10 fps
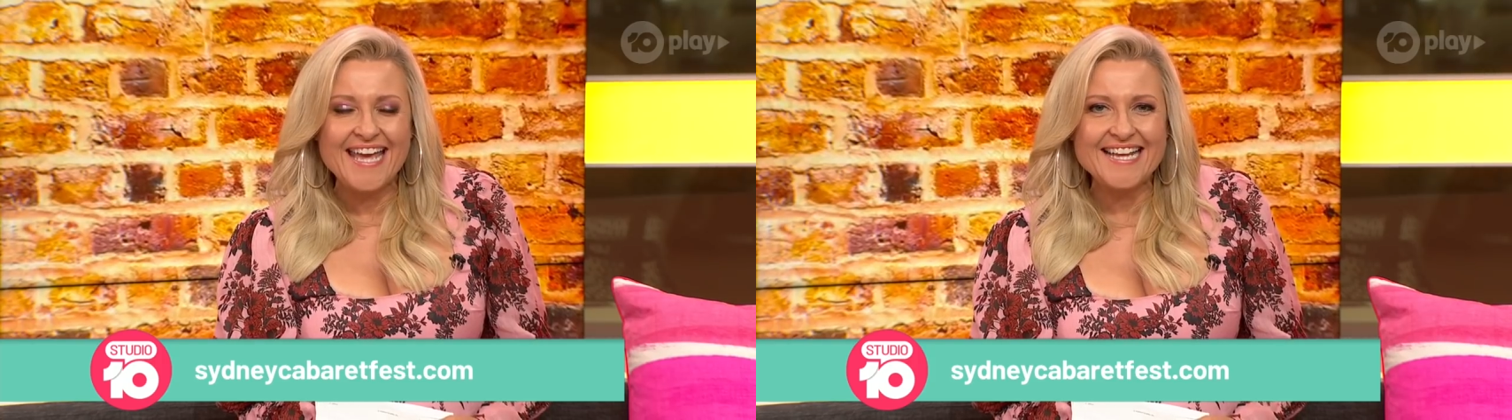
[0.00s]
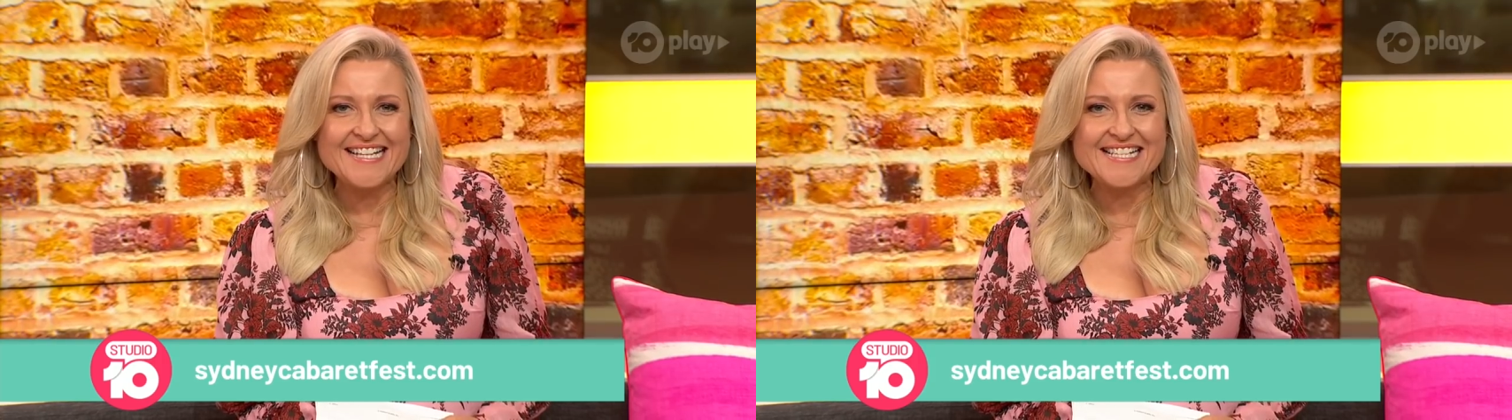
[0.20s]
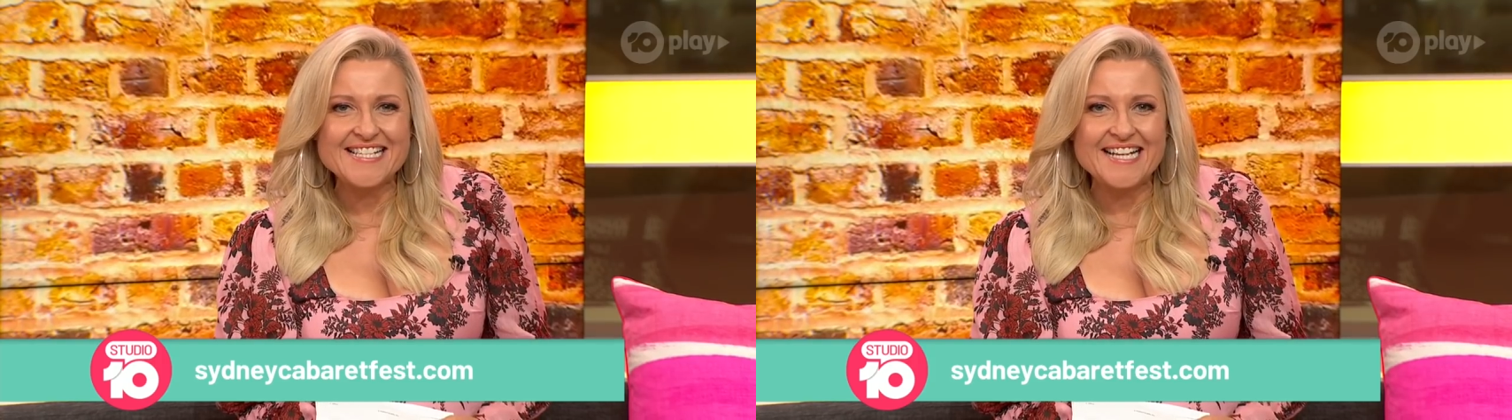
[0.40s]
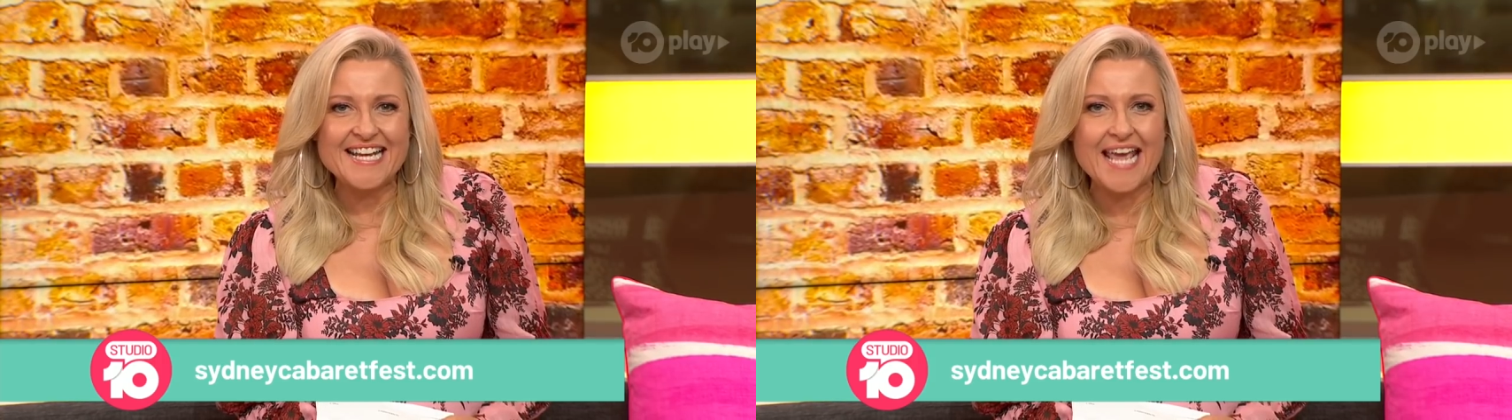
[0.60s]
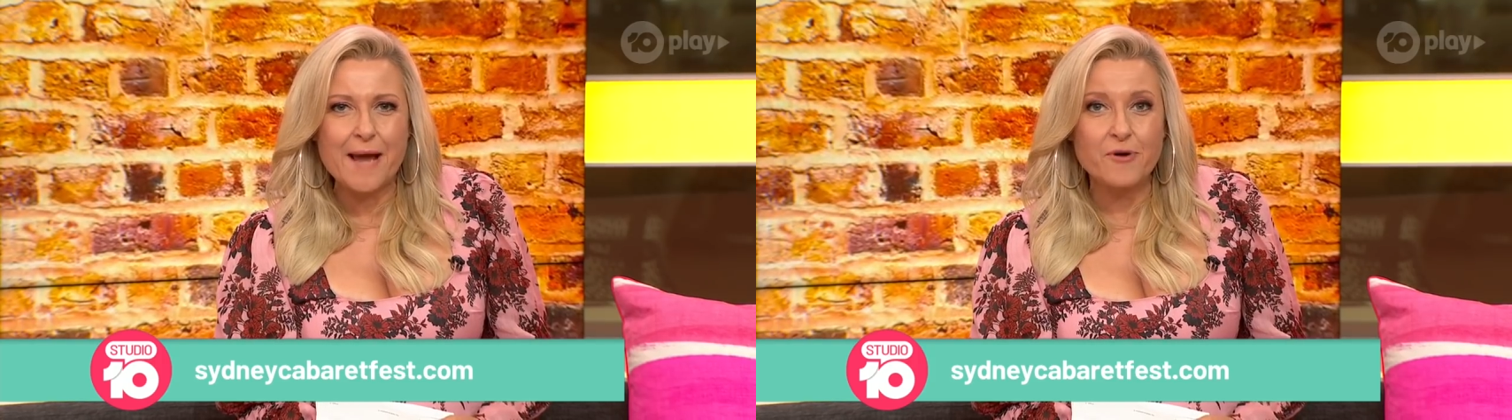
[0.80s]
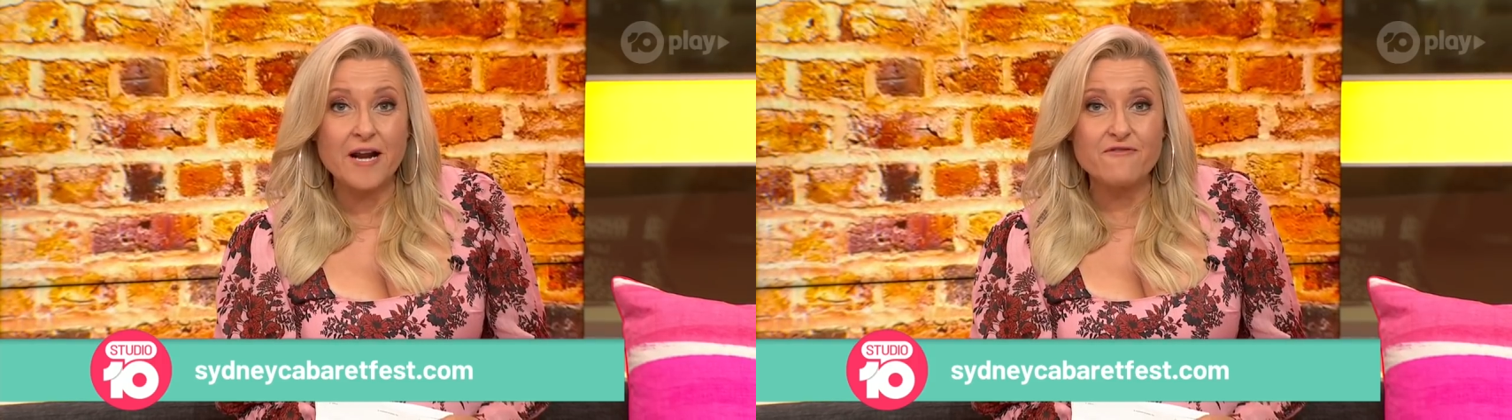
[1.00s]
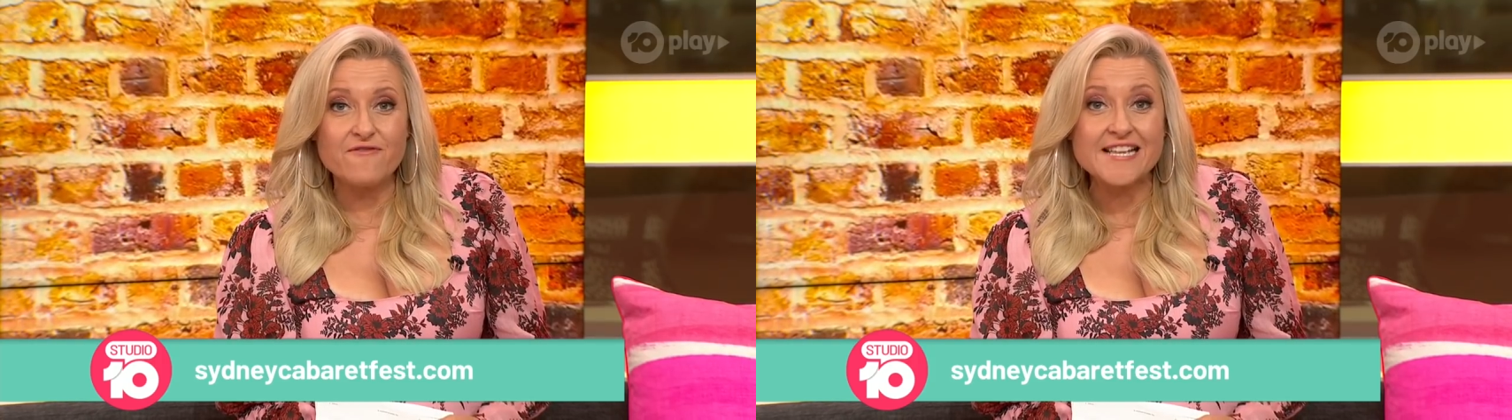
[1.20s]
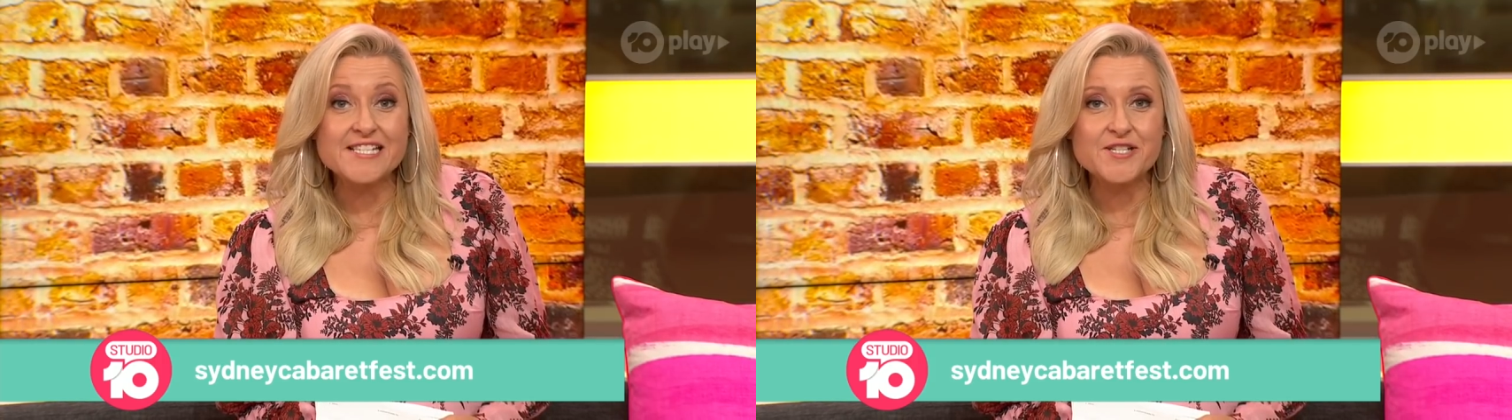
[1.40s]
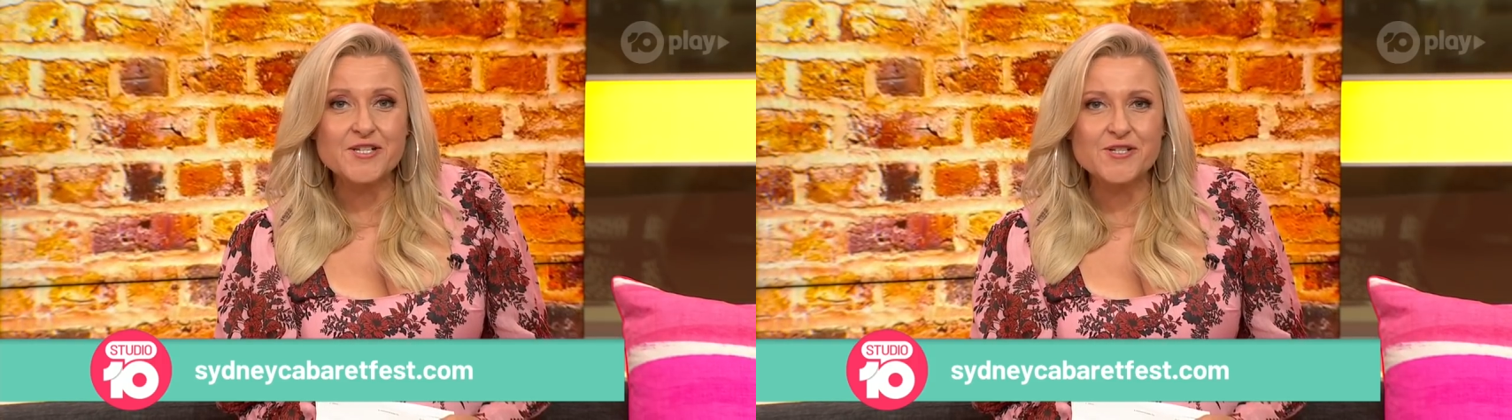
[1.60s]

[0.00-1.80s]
Head to sydney cabaret fest